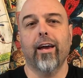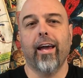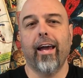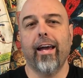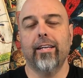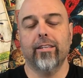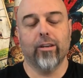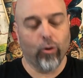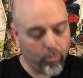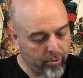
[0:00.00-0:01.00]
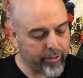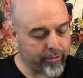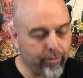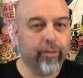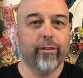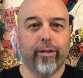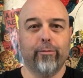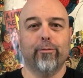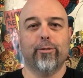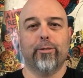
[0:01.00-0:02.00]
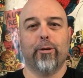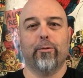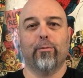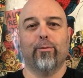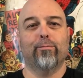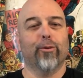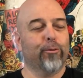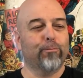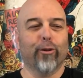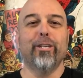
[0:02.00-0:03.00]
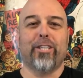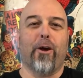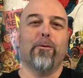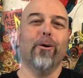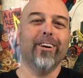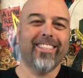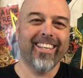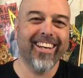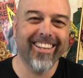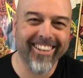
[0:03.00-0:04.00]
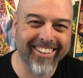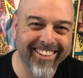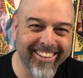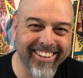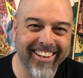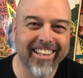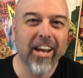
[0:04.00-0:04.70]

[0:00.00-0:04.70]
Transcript: And oh my god, it was terrible. Look, please don't watch it.